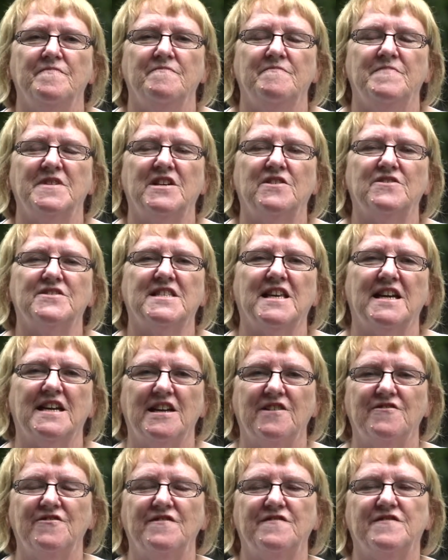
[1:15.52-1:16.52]
because that
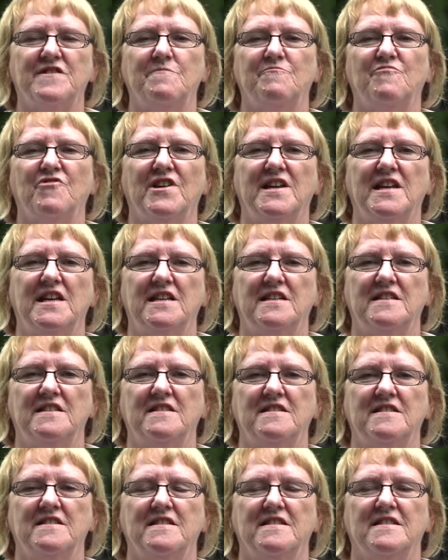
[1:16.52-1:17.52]
area of the
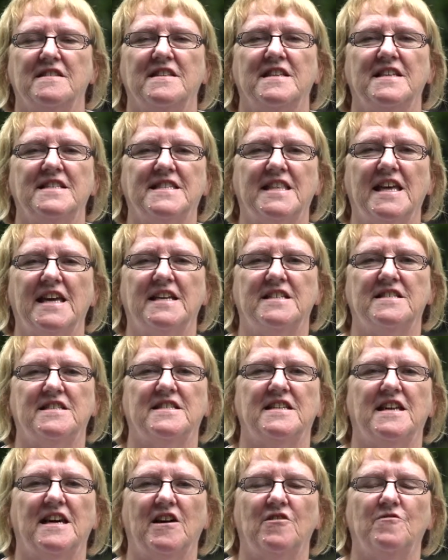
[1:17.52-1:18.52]
brain is there
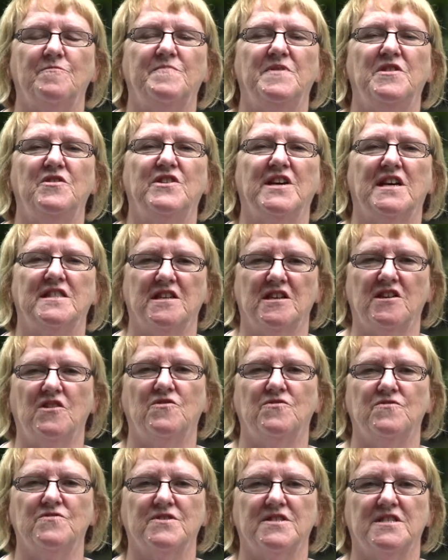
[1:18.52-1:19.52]
to help you get the
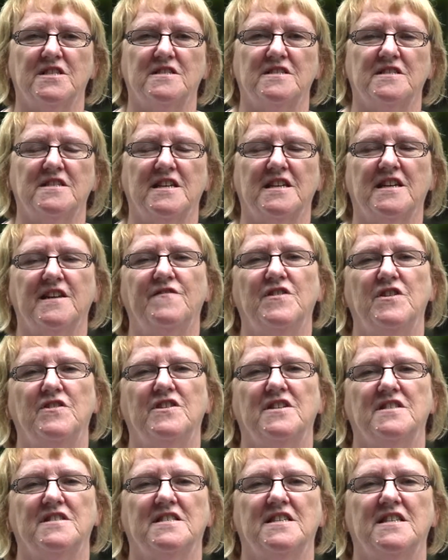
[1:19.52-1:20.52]
goals and to give you
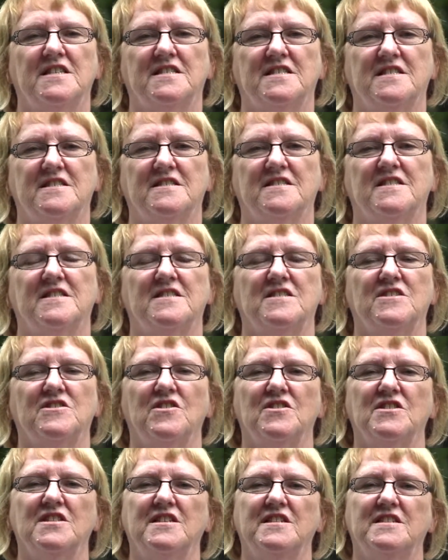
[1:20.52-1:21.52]
consistent and
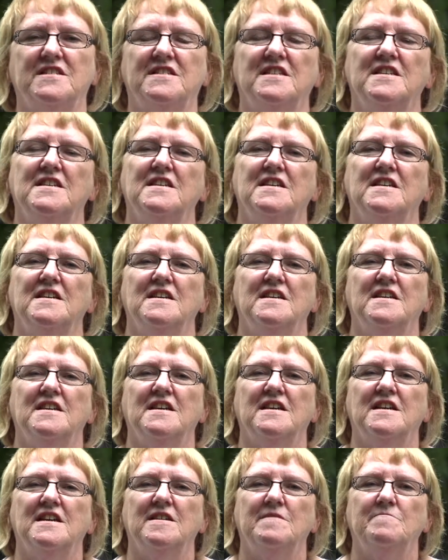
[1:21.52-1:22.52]
solid
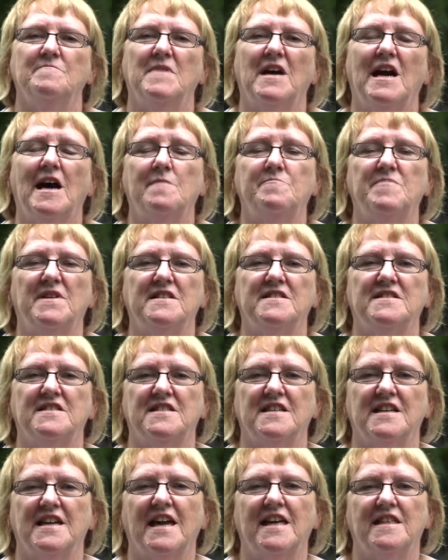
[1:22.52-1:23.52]
habits
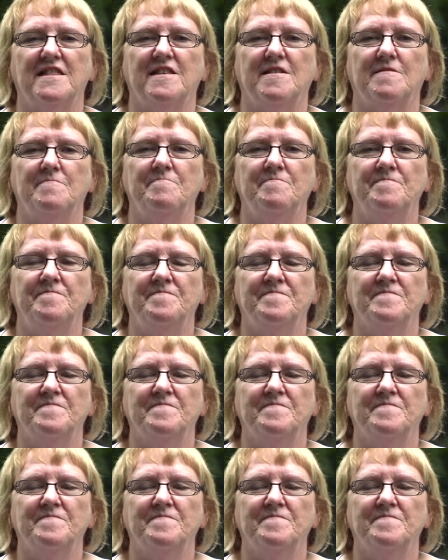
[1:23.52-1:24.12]
to get them,